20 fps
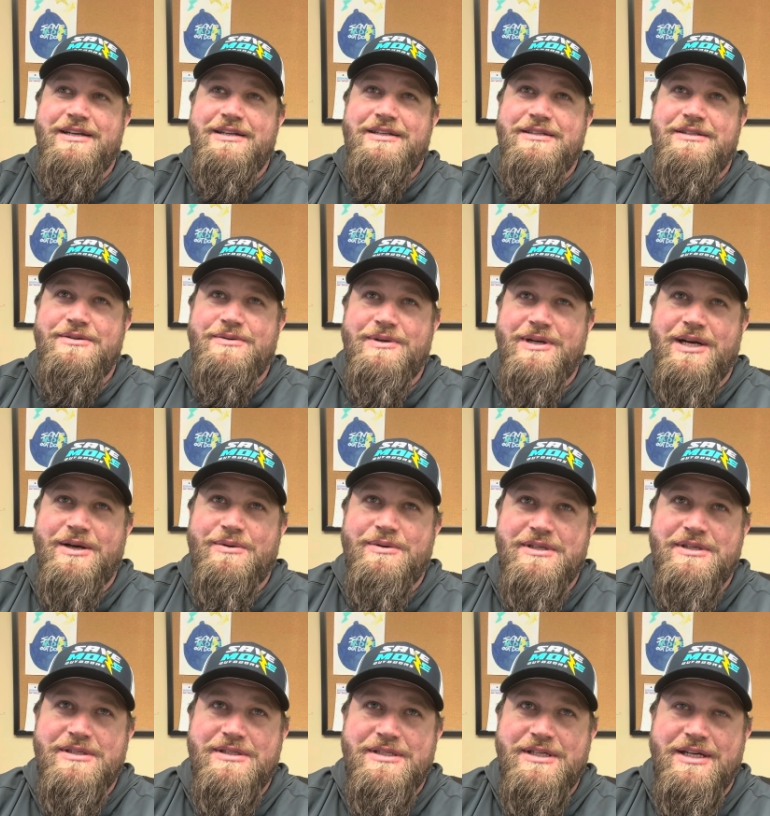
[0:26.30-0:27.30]
to when I
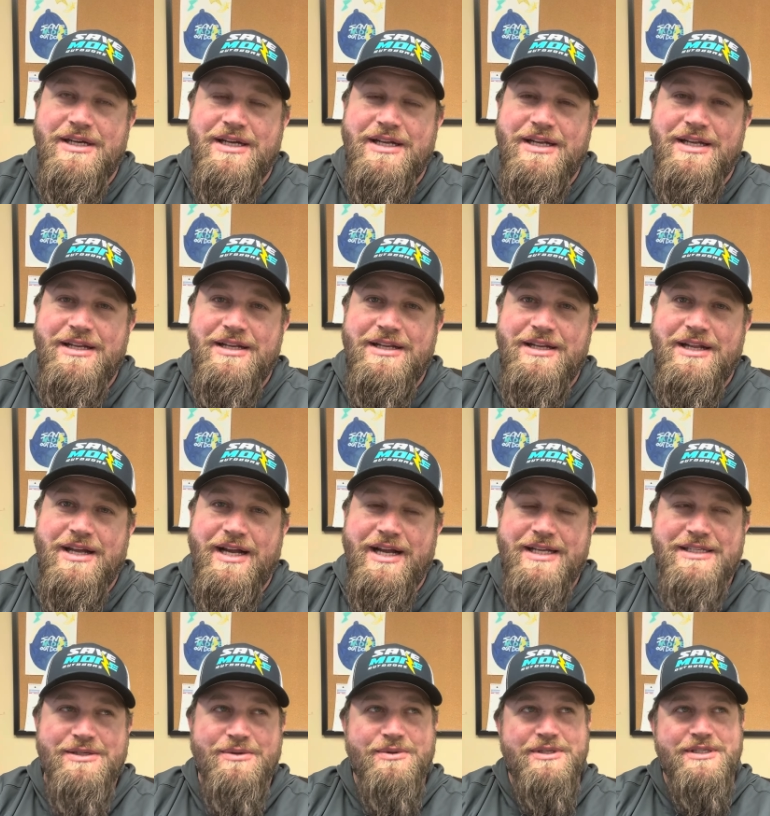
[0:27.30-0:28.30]
was, I
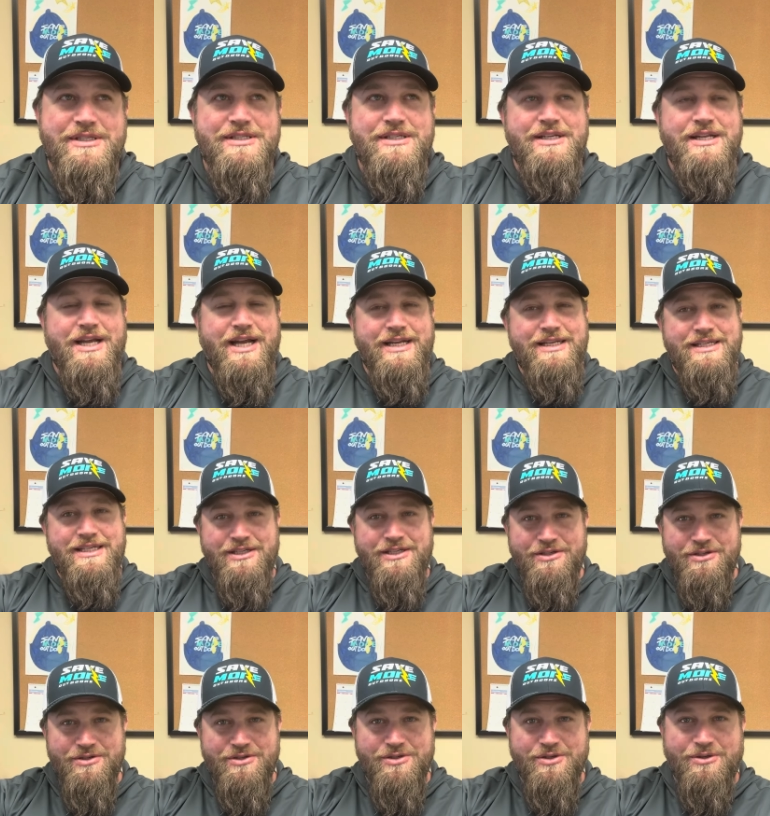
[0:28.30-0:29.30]
was 19
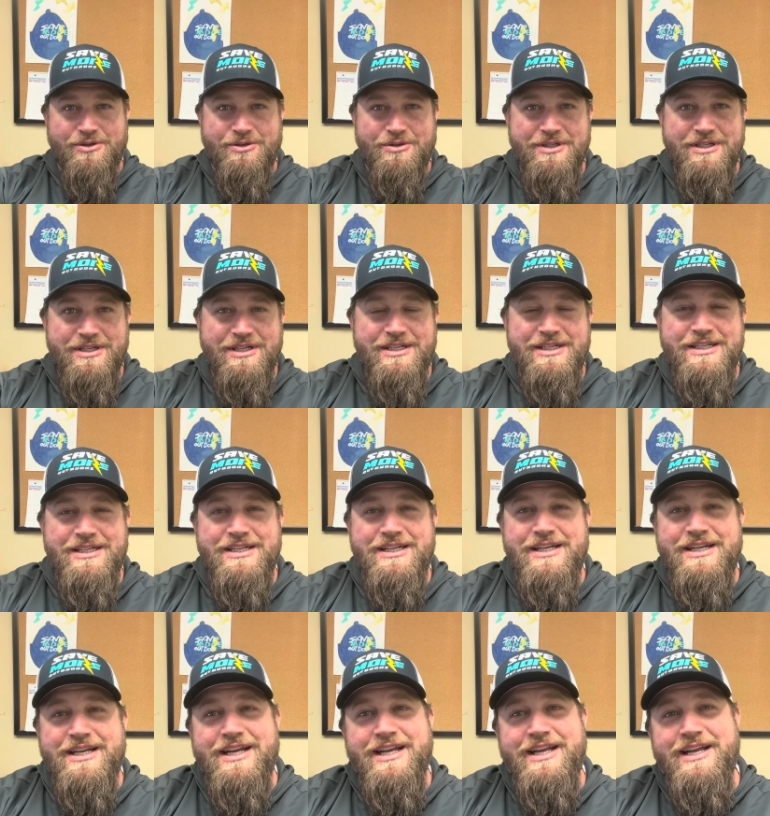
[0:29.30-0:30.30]
years old.
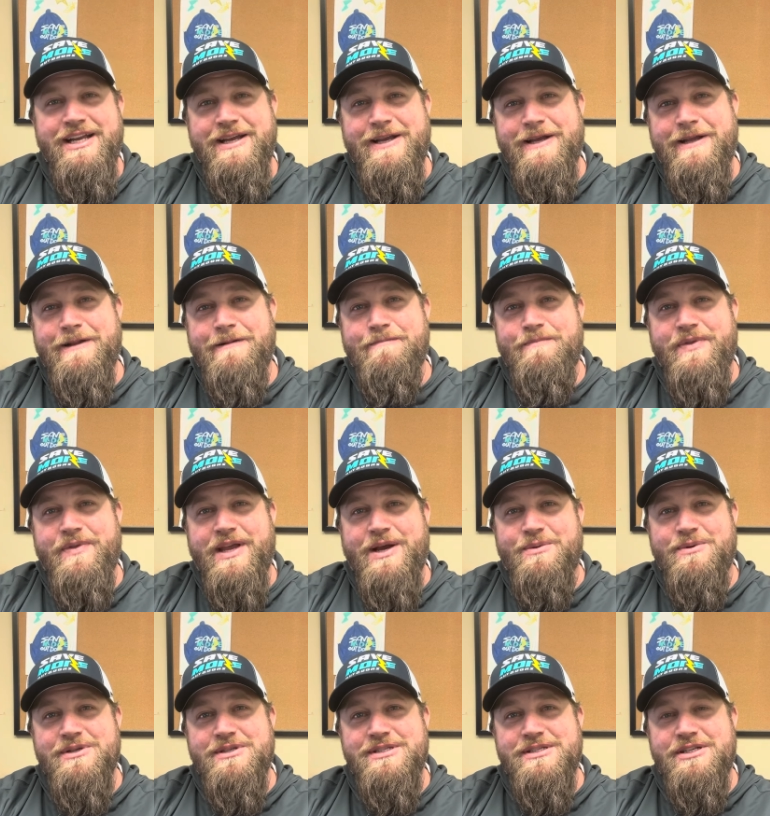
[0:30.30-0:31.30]
And I
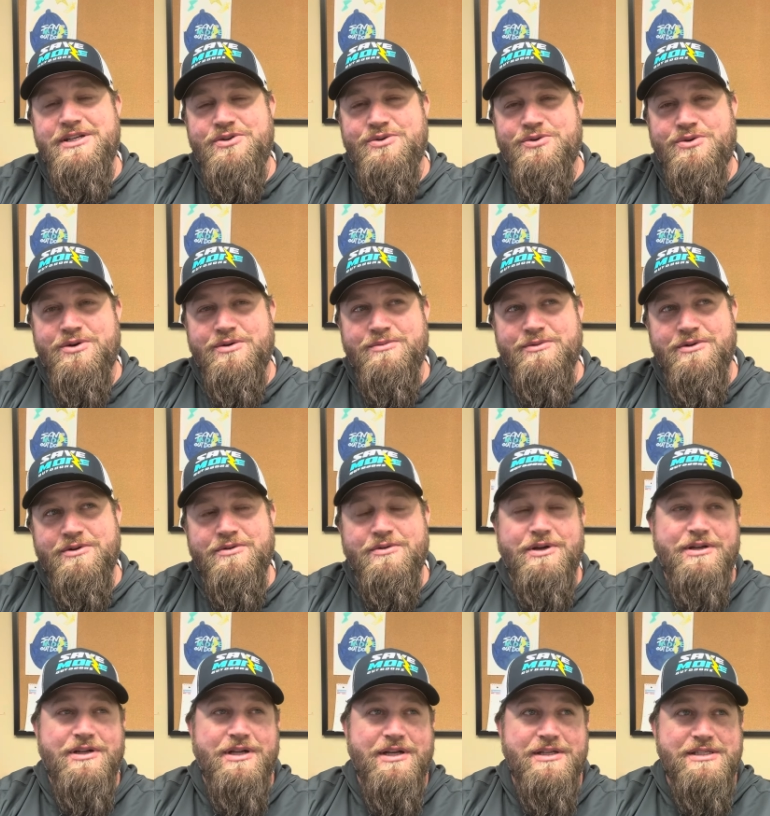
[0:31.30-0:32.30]
was in a dorm room.
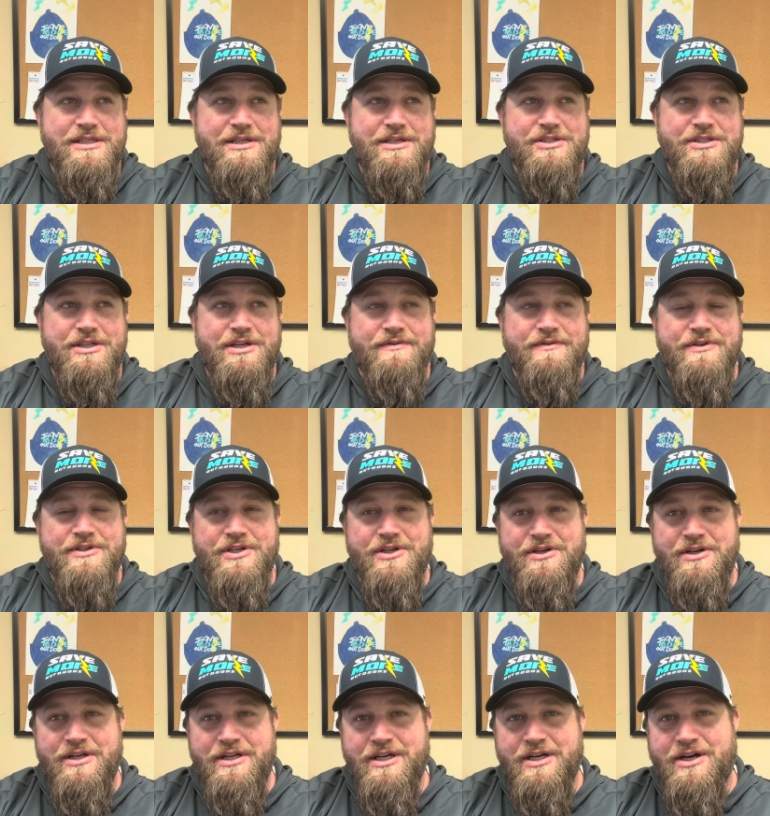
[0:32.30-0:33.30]
Well, I was actually in a
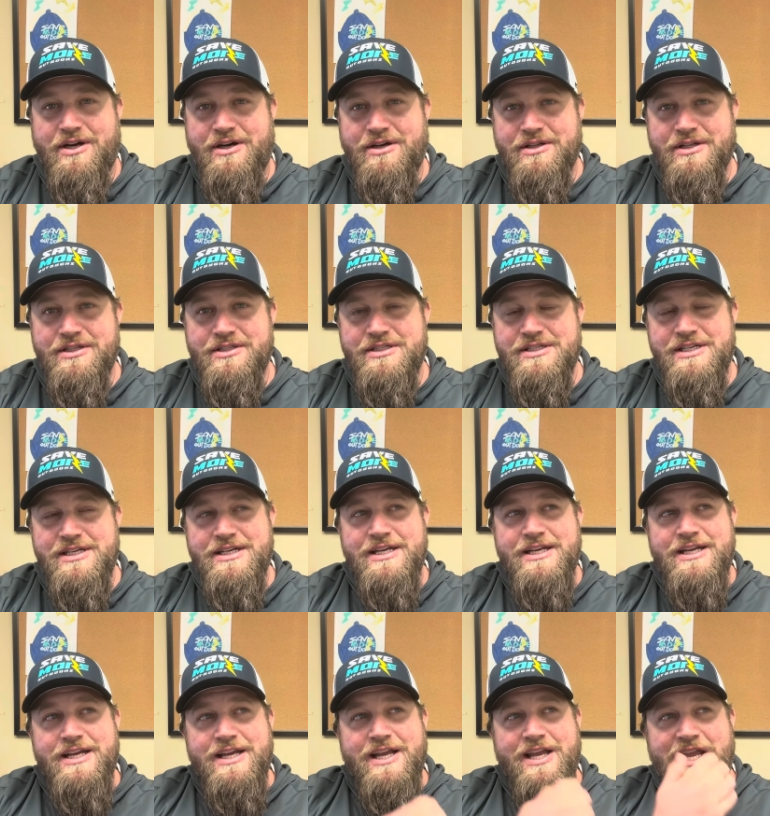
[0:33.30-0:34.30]
fraternity in college.
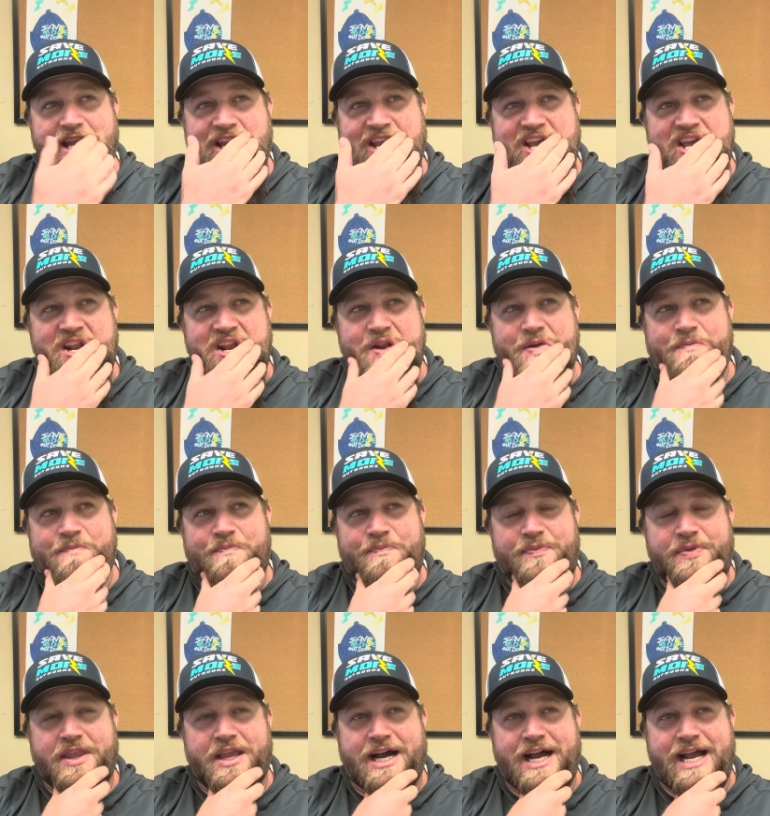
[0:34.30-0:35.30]
And
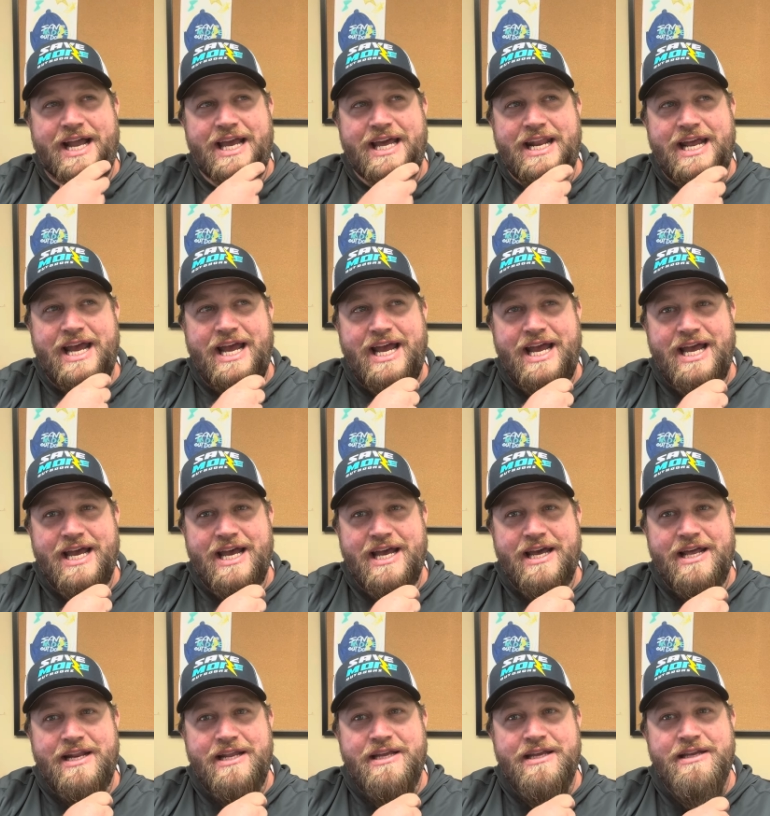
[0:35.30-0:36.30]
I had
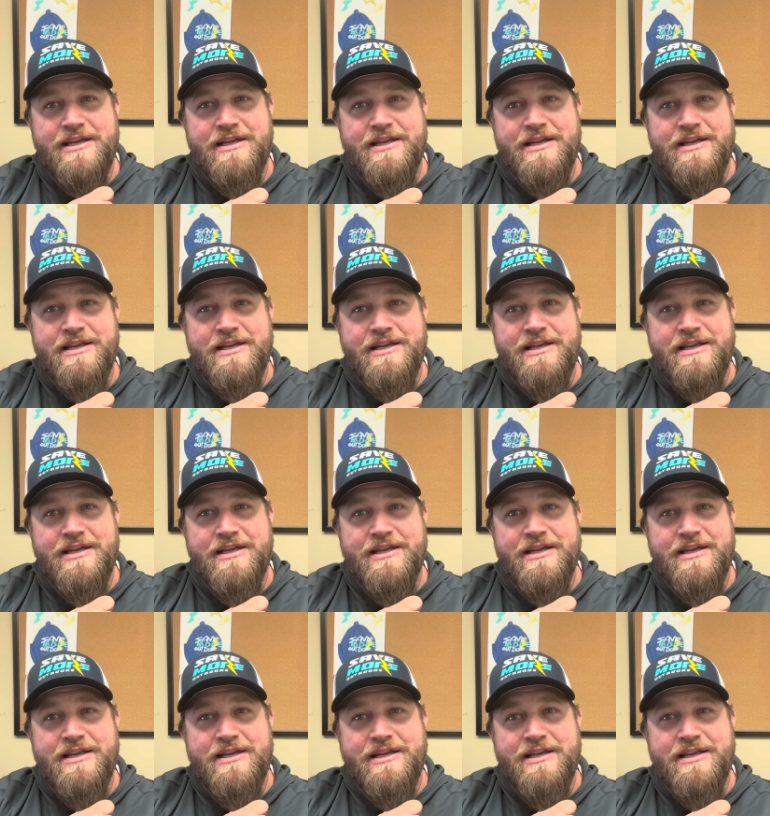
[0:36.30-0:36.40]
had